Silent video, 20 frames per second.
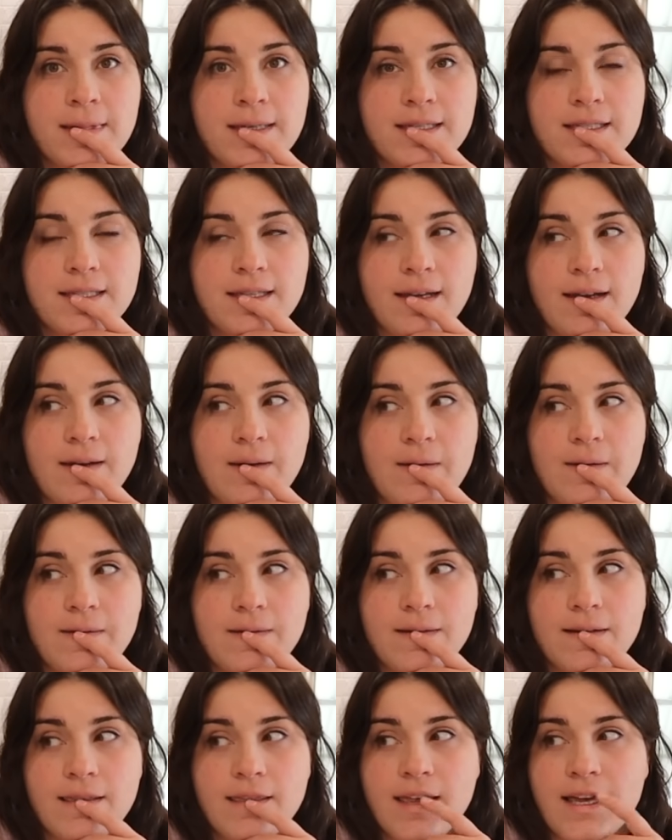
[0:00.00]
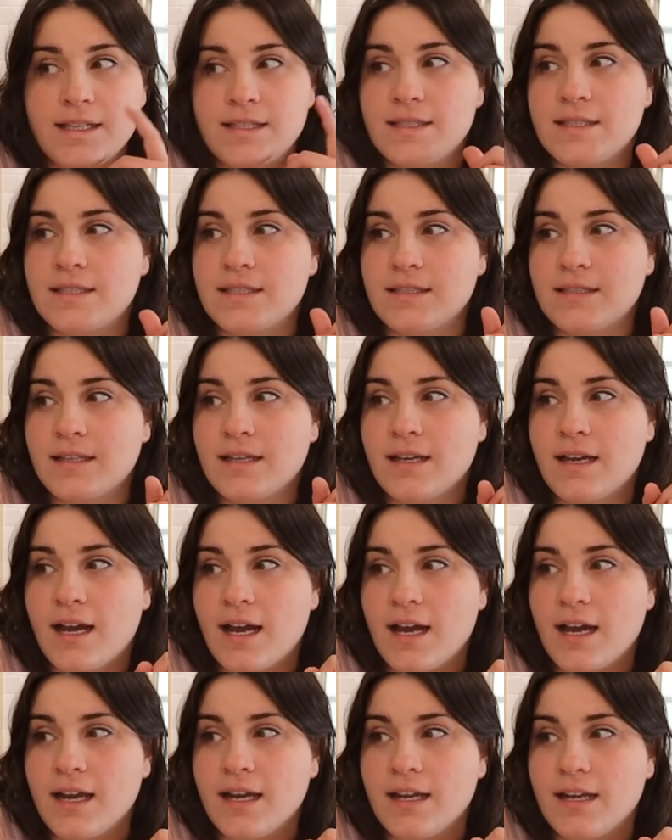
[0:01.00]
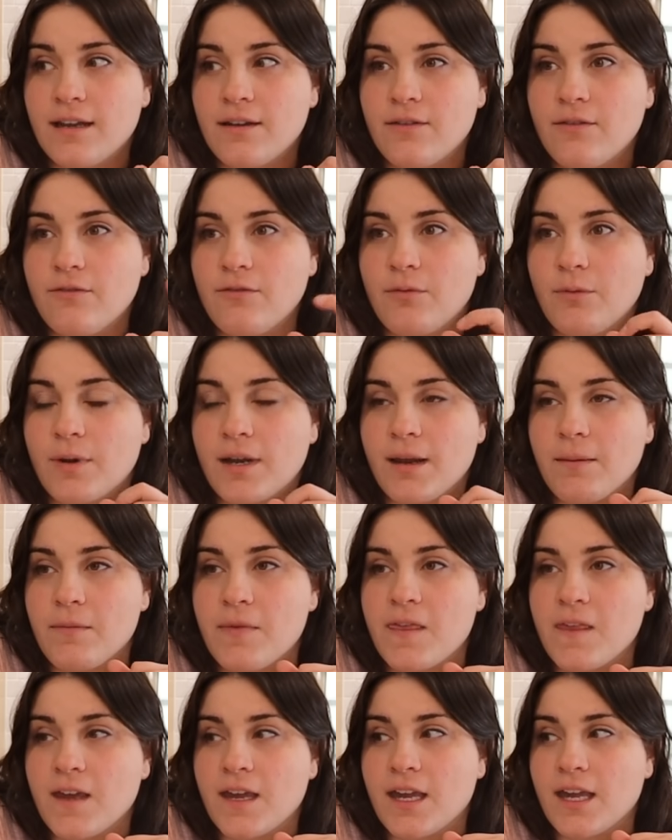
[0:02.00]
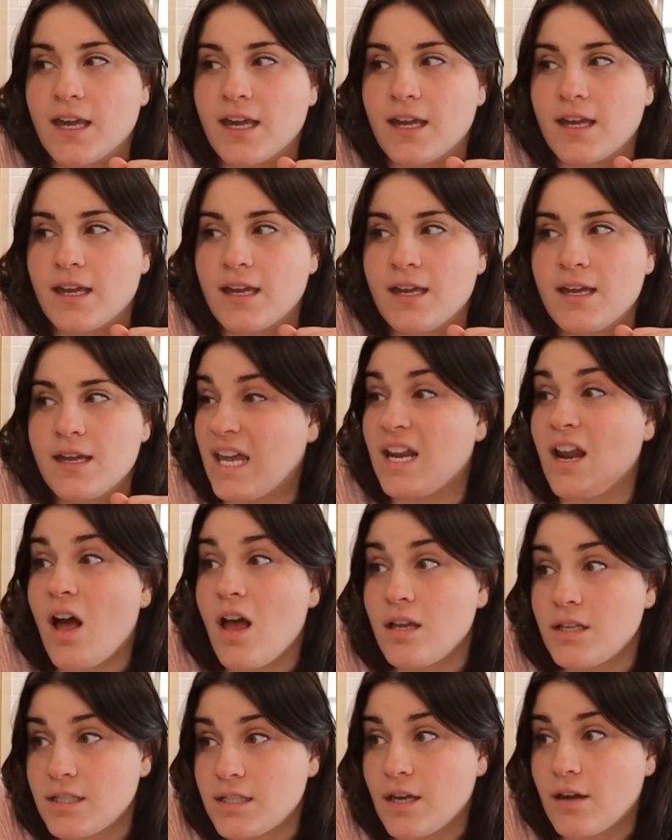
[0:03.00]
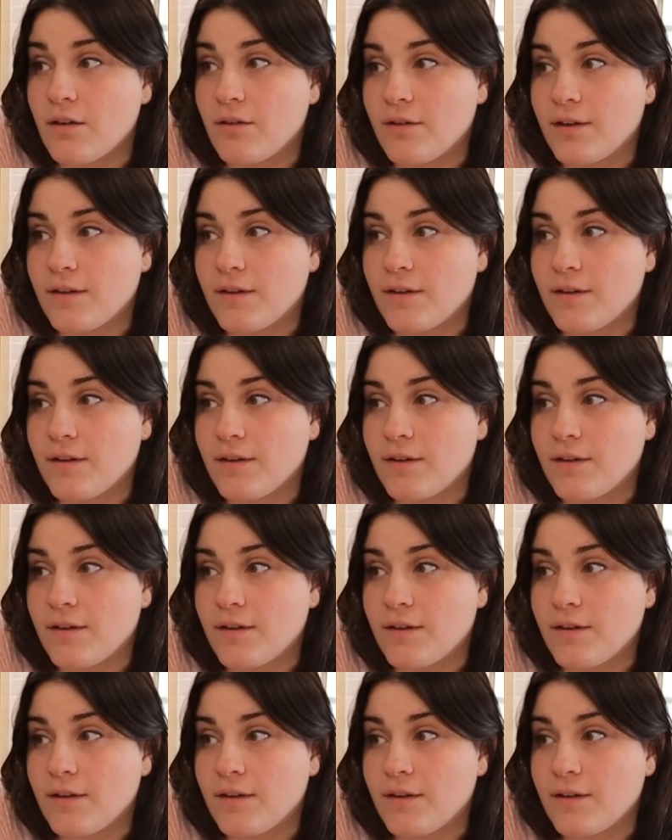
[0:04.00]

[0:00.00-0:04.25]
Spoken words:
So that's kind of what I'm thinking. And also,